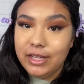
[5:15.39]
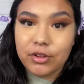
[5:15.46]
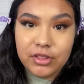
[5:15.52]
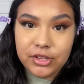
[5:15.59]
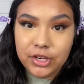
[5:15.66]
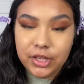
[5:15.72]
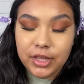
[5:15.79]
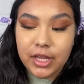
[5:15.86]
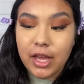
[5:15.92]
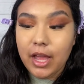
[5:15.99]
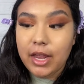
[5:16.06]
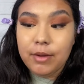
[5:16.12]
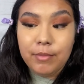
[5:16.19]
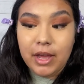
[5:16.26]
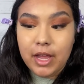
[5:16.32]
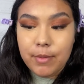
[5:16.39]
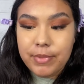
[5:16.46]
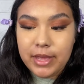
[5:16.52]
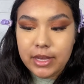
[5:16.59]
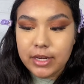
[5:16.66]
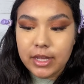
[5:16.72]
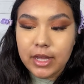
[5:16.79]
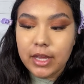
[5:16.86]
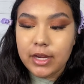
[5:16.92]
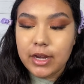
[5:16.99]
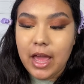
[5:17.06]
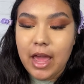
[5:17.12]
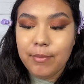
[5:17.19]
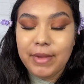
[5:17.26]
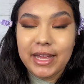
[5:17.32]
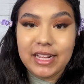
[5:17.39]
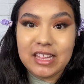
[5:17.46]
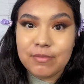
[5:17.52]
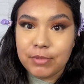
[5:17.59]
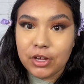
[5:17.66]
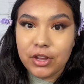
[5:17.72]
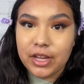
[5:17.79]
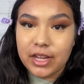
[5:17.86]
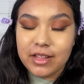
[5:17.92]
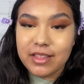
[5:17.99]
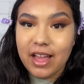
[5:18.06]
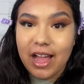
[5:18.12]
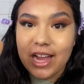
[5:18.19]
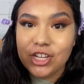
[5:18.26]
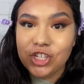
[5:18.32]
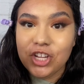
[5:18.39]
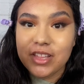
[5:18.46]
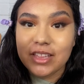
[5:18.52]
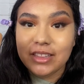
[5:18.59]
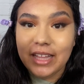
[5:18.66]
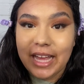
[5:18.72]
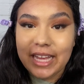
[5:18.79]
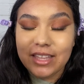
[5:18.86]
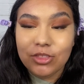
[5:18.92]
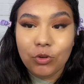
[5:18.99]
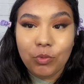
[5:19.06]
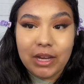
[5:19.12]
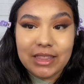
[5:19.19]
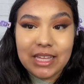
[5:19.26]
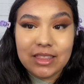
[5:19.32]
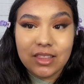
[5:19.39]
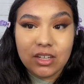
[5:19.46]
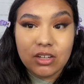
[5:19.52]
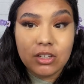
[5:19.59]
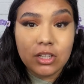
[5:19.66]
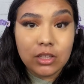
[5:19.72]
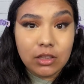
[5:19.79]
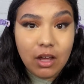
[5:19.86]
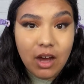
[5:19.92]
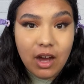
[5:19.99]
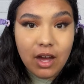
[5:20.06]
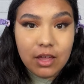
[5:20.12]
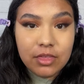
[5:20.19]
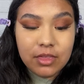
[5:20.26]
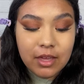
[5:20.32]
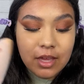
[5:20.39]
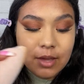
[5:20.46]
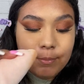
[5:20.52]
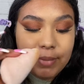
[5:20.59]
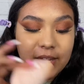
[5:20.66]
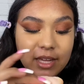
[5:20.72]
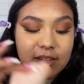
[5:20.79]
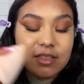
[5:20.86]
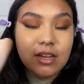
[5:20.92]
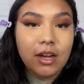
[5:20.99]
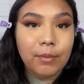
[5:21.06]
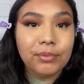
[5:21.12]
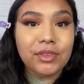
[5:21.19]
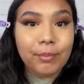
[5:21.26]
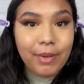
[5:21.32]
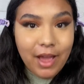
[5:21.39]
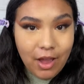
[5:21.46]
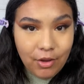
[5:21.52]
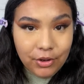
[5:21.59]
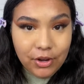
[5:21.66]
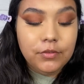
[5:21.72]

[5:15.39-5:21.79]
Personally, in my opinion and my experience, I just like the way that the cloth picks up the powder.